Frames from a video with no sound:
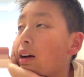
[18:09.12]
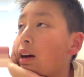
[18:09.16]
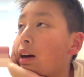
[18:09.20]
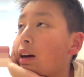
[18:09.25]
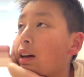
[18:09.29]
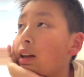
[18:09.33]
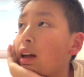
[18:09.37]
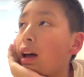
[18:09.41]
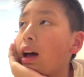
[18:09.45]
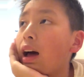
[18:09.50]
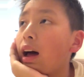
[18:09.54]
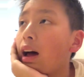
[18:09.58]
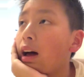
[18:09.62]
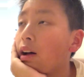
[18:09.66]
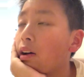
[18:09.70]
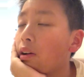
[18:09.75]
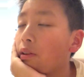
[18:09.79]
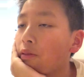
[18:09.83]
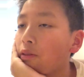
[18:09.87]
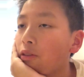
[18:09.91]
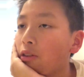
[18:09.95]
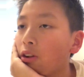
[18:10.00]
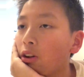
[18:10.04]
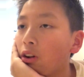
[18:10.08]
I
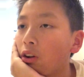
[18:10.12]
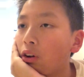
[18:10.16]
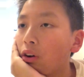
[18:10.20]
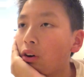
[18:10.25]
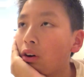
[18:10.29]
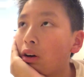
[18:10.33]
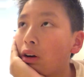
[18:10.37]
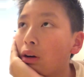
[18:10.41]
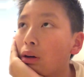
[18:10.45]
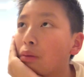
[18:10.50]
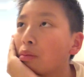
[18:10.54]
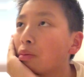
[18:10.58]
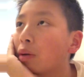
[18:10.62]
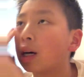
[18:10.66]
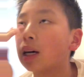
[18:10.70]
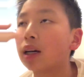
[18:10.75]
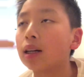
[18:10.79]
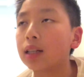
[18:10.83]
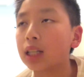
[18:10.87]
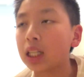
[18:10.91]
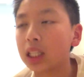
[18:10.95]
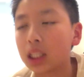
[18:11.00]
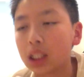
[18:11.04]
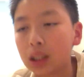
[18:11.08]
have learned by
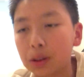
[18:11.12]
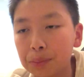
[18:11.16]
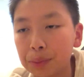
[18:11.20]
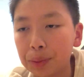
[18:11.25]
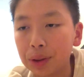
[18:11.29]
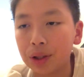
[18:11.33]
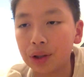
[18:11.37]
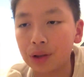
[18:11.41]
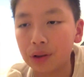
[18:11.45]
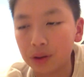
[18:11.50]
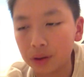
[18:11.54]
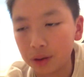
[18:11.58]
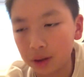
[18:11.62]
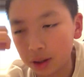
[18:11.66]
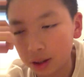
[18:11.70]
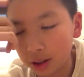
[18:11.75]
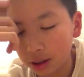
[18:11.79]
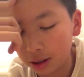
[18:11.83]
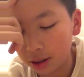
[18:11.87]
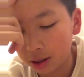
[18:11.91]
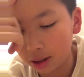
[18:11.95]
experience.